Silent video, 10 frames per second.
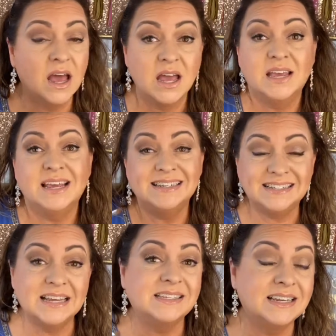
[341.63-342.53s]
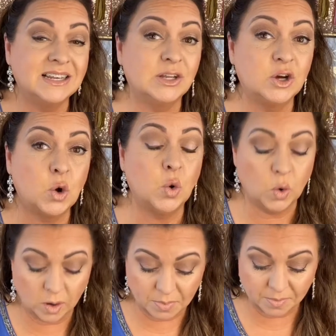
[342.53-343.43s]
it doesn't look
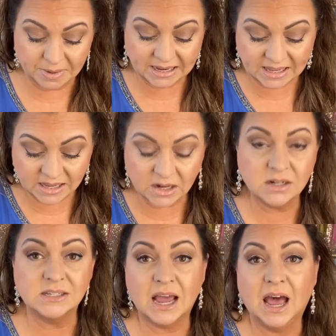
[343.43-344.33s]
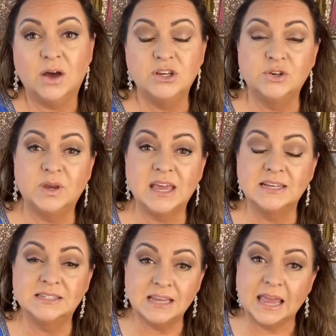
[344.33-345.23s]
horrible, but here's how you can
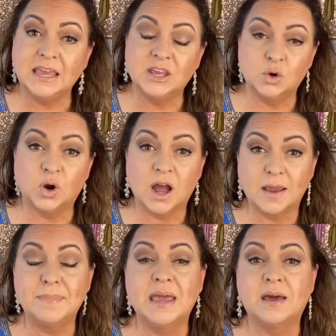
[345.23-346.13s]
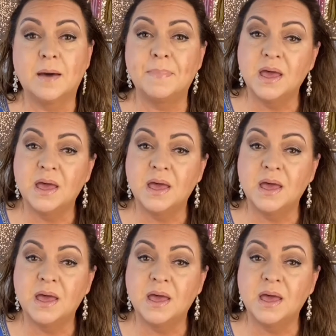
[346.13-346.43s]
take your eye makeup,